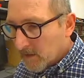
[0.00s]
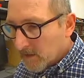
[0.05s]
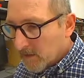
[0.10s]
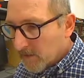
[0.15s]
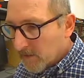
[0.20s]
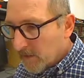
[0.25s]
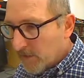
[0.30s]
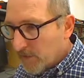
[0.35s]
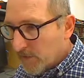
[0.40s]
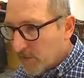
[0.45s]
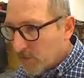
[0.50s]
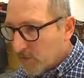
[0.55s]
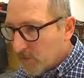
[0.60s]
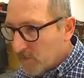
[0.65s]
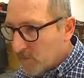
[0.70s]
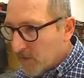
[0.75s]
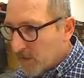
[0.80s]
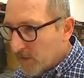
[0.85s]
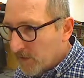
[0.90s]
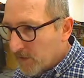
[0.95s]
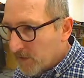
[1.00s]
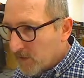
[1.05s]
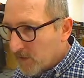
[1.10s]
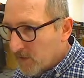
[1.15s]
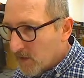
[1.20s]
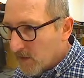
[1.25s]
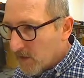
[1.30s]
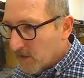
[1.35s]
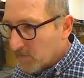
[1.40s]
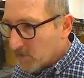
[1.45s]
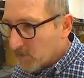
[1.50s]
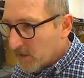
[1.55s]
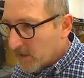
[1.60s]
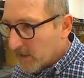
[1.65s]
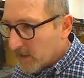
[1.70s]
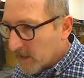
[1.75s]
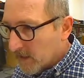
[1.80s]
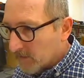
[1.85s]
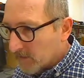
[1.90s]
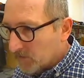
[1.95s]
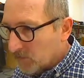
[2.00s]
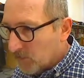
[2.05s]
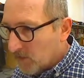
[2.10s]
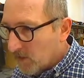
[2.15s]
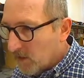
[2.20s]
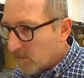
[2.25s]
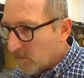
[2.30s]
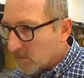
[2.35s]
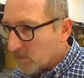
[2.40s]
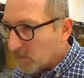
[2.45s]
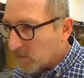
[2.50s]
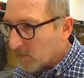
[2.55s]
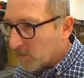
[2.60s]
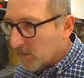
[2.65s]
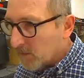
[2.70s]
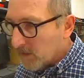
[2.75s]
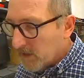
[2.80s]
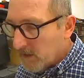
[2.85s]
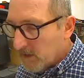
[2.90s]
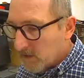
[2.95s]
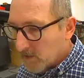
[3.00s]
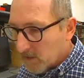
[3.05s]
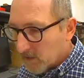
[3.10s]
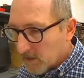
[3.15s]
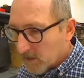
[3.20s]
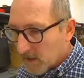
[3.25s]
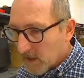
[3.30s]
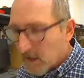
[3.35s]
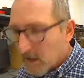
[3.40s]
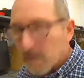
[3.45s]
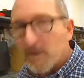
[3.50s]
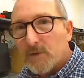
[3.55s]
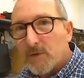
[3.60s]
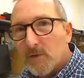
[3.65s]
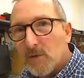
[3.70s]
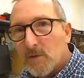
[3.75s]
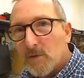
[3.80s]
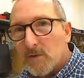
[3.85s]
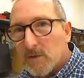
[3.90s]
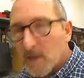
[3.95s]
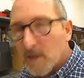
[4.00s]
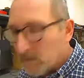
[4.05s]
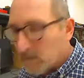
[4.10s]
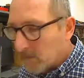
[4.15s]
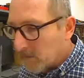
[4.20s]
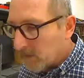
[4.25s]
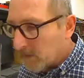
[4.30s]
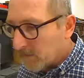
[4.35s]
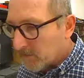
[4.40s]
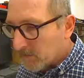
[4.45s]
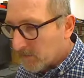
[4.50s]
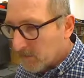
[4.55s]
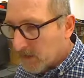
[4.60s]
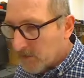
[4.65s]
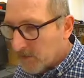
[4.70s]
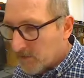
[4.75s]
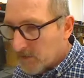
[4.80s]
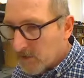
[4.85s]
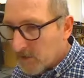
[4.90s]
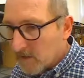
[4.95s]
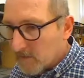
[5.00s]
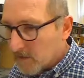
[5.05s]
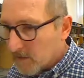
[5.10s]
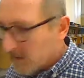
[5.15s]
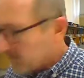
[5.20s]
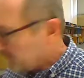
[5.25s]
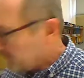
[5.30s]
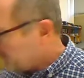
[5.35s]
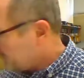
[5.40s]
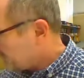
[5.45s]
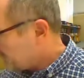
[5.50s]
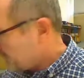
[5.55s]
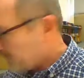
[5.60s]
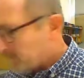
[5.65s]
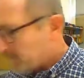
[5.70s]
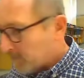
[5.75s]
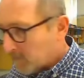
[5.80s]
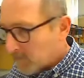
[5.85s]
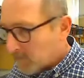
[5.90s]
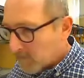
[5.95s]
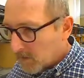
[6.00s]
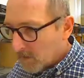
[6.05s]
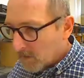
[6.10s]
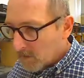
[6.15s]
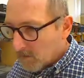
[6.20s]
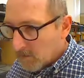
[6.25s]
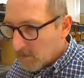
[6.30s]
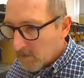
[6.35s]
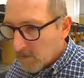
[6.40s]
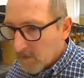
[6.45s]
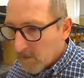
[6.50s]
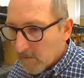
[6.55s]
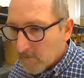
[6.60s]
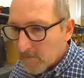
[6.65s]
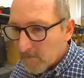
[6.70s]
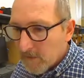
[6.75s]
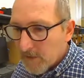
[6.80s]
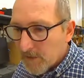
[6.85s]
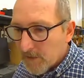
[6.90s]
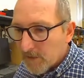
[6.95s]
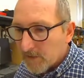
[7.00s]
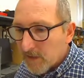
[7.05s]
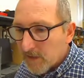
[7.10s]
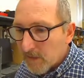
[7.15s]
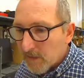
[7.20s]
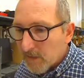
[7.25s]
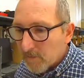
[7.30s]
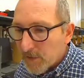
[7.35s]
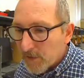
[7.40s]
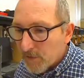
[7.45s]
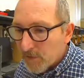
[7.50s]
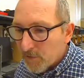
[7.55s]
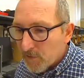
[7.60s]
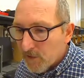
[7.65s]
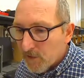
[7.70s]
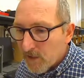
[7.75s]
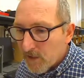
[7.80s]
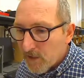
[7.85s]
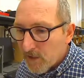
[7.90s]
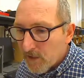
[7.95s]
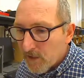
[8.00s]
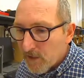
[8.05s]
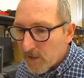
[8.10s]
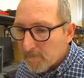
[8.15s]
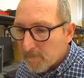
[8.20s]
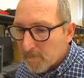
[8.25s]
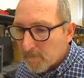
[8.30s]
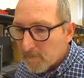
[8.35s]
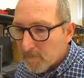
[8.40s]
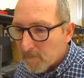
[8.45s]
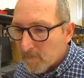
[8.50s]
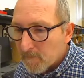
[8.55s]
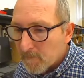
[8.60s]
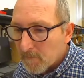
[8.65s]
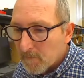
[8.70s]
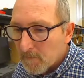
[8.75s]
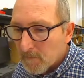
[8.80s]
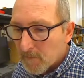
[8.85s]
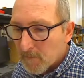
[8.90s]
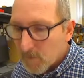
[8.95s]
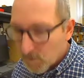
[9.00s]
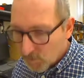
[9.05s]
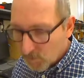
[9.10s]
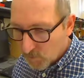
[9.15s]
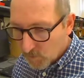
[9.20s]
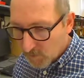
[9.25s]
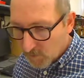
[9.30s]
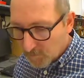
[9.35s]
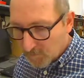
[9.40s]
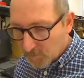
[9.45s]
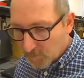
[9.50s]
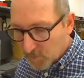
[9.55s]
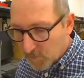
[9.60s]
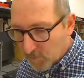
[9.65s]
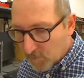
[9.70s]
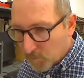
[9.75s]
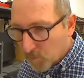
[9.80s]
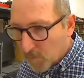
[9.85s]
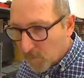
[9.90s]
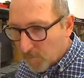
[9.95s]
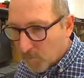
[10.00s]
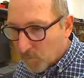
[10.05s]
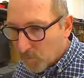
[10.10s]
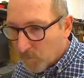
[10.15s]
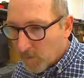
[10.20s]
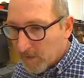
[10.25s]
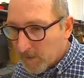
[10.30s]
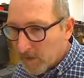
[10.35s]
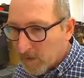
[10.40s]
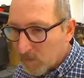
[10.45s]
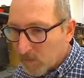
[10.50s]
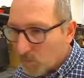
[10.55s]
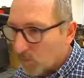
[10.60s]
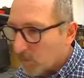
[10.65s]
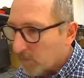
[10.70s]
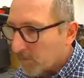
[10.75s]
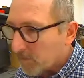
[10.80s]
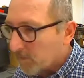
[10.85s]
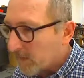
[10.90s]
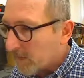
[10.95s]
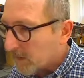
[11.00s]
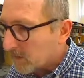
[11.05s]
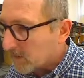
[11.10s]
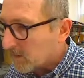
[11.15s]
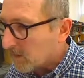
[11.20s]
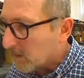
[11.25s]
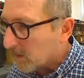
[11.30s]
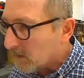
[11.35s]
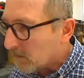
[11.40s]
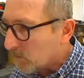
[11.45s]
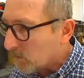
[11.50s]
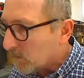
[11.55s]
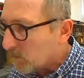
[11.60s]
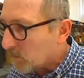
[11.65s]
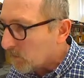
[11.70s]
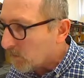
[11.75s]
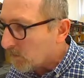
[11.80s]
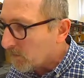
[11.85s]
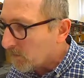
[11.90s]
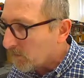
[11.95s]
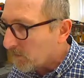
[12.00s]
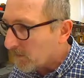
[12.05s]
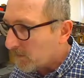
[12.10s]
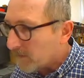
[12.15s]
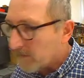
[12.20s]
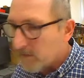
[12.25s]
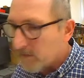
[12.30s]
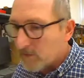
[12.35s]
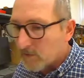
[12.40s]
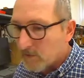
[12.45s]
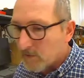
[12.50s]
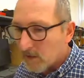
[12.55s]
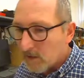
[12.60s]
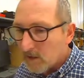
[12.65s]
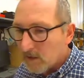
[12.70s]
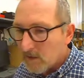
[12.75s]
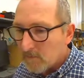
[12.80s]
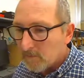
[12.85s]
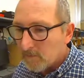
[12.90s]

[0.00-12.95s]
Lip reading: The third method, and I'm running out of time a little bit here, I'm going to have students coming back from lunch in a minute. Method number 3, we don't want that colour, we want this colour.